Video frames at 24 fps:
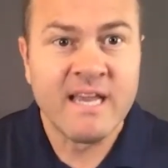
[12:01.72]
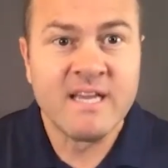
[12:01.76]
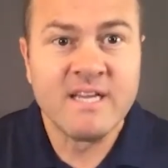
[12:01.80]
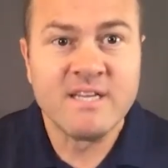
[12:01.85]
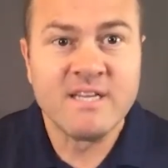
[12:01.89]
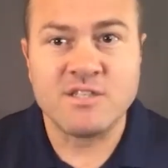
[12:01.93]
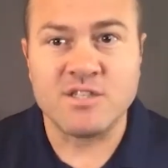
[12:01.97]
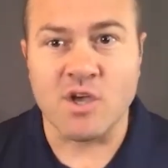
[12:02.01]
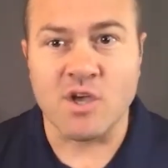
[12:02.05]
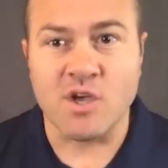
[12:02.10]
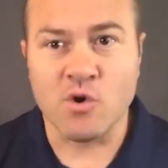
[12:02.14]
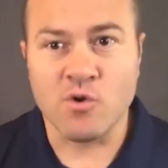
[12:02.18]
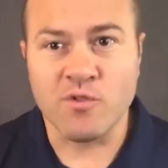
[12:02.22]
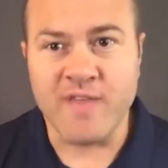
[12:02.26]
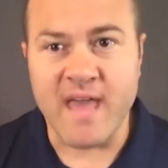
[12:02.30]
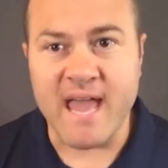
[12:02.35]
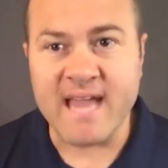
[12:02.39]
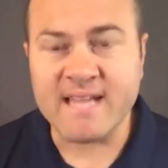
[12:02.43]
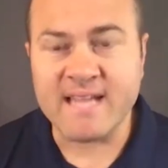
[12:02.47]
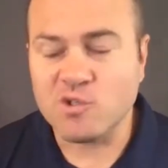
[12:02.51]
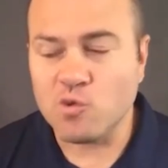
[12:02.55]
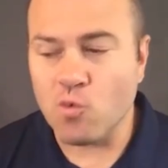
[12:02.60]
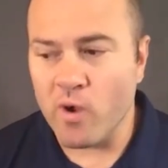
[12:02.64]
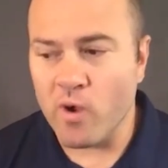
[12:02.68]
So
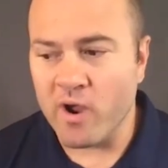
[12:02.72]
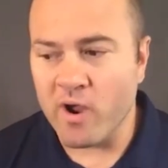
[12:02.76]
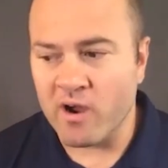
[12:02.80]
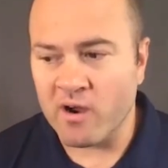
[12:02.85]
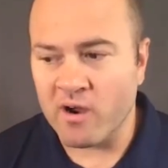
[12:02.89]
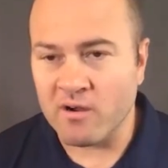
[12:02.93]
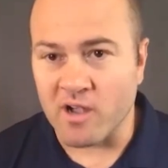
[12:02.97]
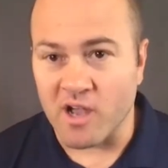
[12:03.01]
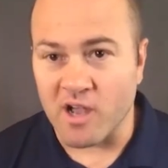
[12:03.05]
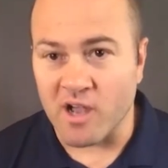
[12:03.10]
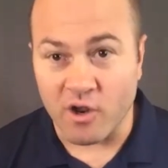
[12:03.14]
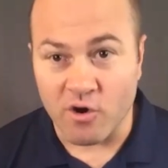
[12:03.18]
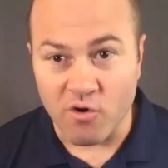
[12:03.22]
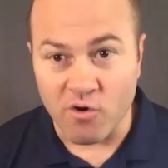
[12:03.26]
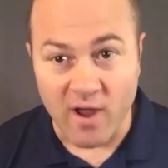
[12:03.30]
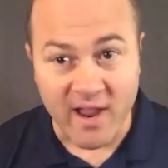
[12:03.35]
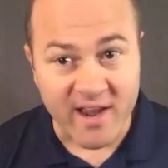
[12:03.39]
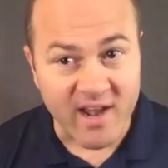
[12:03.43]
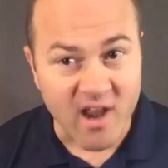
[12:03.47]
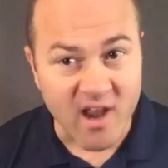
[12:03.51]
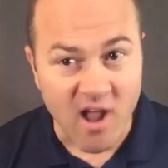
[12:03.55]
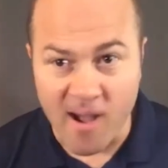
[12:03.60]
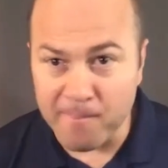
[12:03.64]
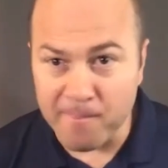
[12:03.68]
that's where
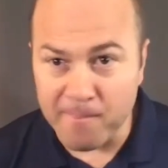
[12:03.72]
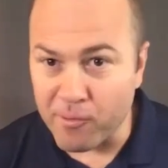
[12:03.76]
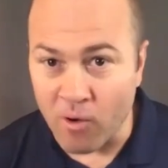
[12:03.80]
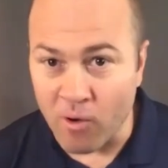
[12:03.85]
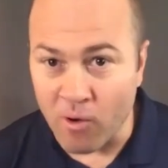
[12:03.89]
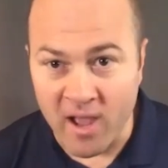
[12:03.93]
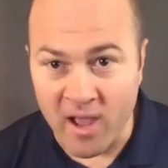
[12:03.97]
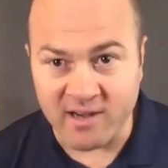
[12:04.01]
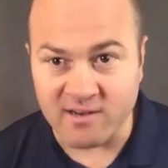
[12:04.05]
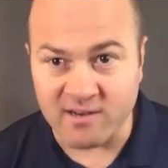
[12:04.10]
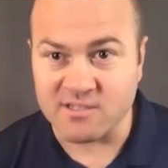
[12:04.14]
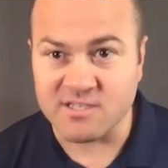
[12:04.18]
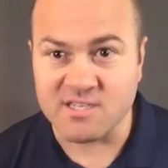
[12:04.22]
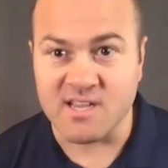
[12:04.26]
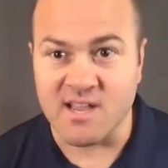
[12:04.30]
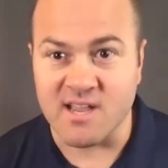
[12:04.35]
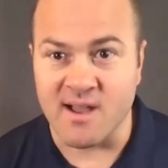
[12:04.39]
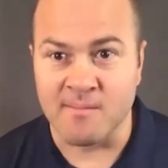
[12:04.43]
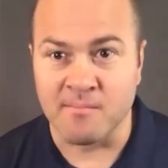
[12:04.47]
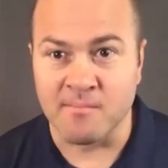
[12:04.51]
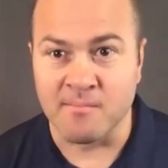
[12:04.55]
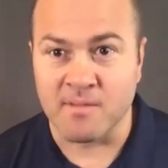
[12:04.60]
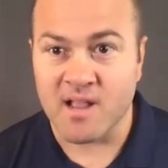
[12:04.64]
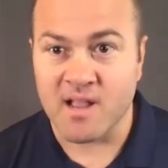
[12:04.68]
great operators
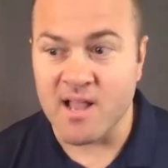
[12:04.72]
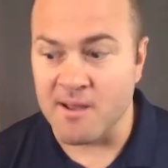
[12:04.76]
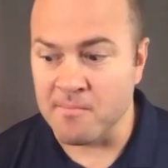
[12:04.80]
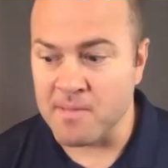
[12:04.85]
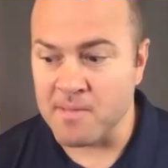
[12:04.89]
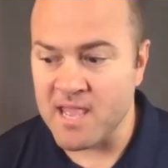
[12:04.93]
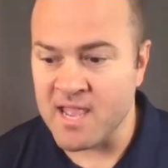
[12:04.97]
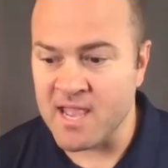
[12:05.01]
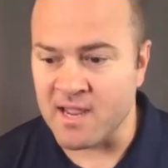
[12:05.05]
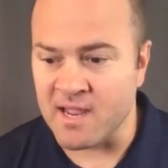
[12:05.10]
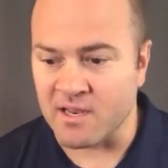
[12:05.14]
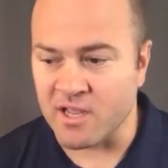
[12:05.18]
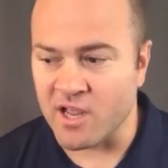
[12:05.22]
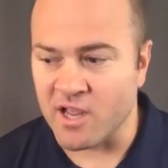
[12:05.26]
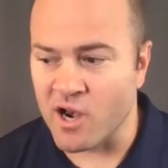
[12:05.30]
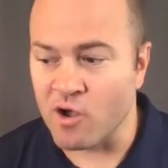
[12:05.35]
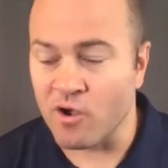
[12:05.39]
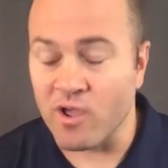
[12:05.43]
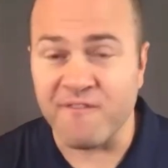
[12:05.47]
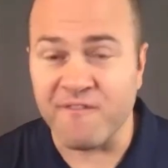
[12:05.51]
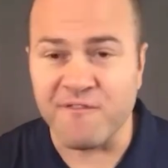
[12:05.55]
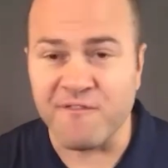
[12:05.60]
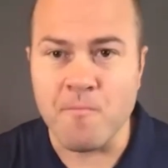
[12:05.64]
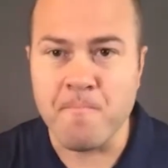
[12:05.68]
come come in. You know,
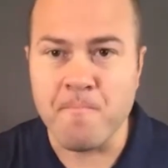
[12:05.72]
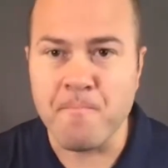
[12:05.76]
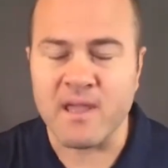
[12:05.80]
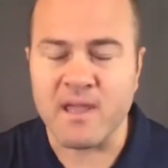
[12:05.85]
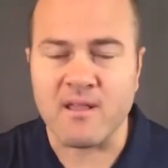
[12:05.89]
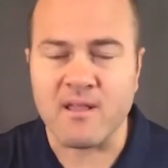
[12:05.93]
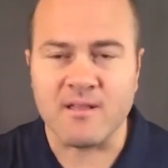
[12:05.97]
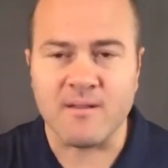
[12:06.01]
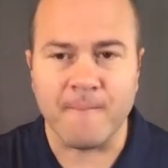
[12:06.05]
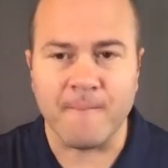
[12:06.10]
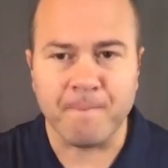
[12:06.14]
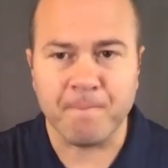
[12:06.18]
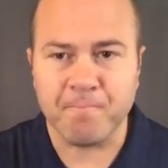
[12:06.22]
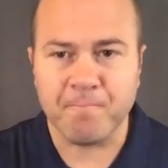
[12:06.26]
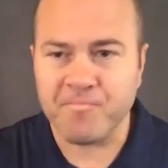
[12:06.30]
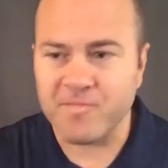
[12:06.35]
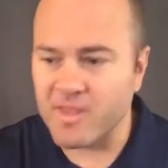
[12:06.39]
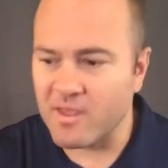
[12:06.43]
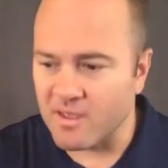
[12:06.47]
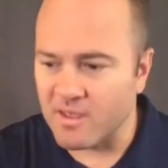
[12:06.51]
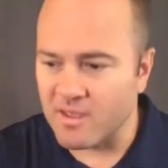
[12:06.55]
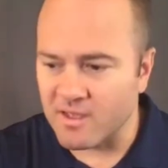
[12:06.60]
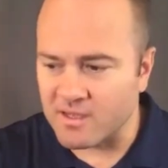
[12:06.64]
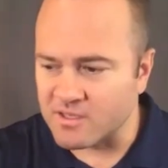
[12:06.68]
if you pick,
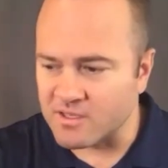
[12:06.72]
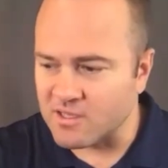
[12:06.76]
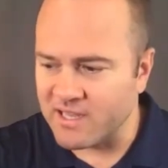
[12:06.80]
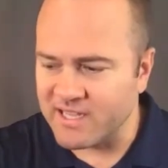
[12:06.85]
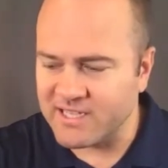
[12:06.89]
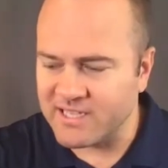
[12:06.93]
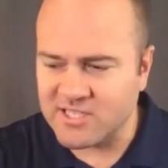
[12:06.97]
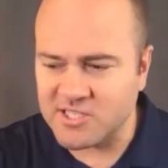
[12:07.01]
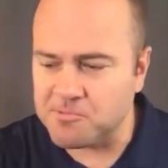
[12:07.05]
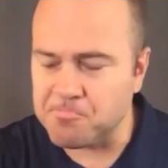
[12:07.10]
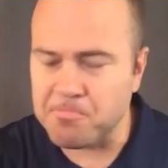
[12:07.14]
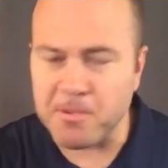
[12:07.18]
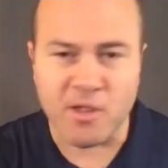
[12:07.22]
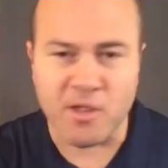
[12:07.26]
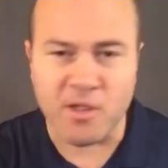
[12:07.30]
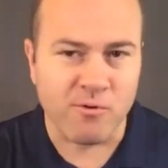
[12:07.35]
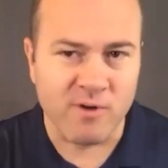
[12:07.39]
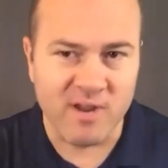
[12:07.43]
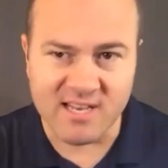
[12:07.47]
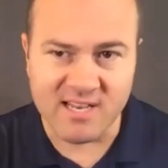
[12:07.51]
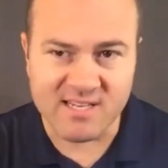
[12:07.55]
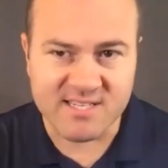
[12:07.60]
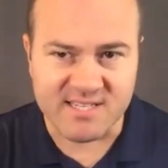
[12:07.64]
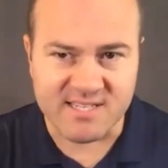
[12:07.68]
let's just pick
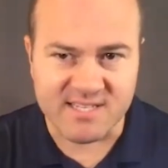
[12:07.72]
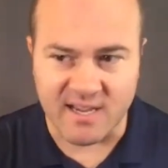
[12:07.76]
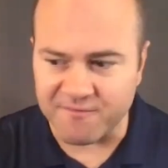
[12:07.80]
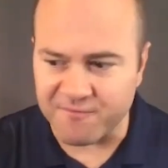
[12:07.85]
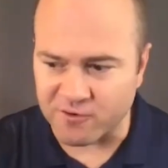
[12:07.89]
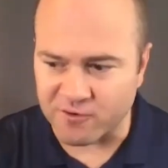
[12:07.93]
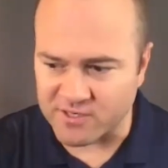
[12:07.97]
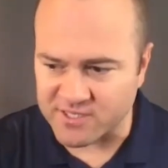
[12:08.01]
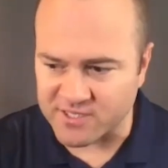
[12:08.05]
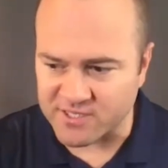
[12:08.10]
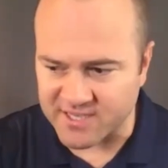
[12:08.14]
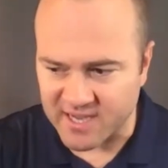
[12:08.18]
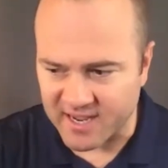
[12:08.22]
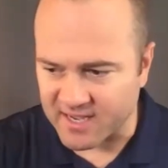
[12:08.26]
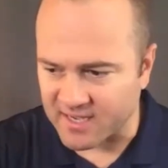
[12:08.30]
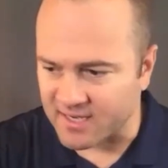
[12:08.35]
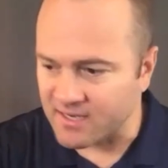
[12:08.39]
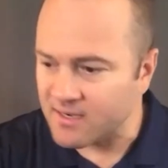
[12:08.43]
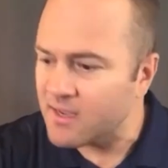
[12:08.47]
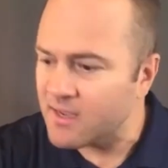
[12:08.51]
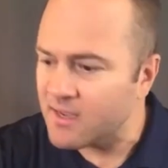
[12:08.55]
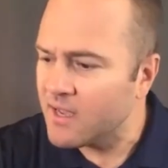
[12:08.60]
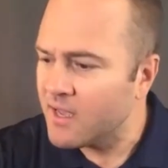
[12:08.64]
real estate for a second.